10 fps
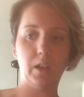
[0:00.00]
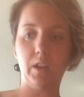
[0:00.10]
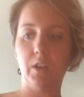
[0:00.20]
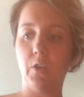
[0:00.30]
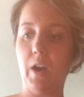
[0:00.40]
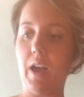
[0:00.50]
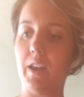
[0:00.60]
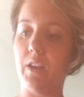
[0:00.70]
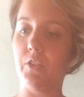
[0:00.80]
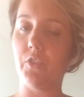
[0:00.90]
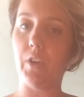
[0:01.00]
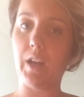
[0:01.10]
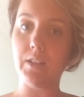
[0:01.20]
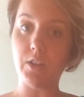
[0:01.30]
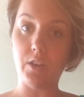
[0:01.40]
I'm going to go ahead and
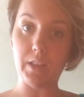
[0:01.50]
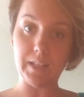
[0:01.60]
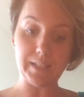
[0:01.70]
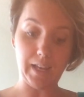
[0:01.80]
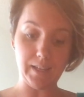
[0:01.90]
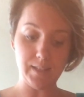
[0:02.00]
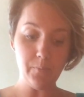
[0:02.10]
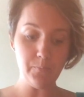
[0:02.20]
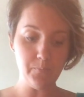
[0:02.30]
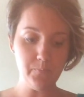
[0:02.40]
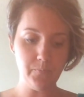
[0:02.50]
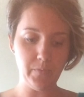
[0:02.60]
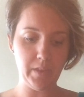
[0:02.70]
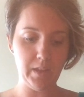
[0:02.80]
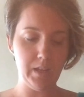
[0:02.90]
grind all these guys up.
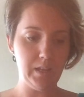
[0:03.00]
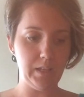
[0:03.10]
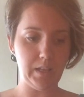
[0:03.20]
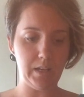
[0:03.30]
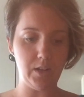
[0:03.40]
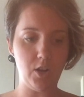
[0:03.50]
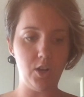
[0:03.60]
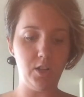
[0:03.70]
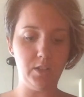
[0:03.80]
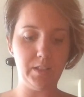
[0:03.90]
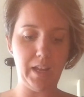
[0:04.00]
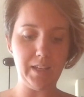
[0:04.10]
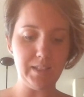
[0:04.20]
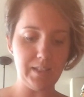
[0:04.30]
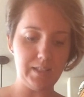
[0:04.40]
Get it all
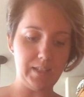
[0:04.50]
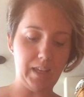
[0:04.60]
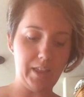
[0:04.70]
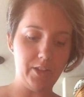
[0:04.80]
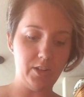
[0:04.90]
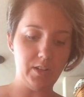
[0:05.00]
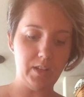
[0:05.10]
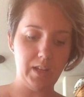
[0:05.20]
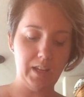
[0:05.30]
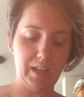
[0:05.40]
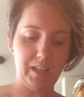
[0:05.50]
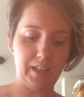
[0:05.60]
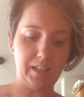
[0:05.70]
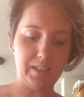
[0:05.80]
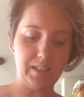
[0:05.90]
nice and together.
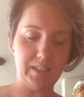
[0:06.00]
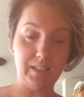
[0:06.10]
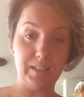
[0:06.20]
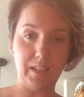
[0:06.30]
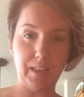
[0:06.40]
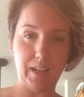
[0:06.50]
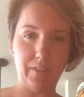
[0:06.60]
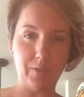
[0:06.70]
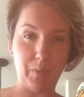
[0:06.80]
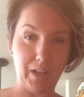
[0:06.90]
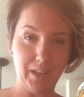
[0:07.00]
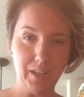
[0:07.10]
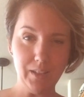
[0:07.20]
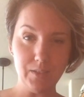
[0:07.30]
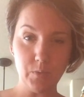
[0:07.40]
Consistency that even my
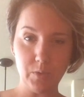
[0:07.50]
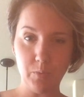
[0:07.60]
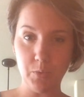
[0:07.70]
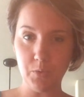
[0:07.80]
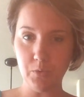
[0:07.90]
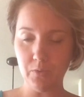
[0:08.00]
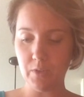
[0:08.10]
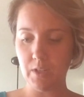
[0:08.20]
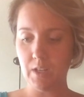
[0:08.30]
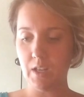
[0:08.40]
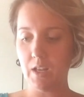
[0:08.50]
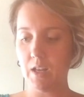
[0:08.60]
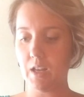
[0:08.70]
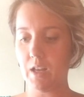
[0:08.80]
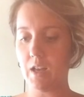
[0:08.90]
kids would approve
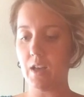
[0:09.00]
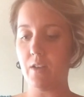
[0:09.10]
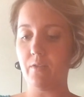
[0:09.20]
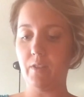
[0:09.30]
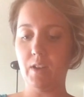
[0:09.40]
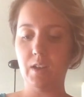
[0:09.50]
of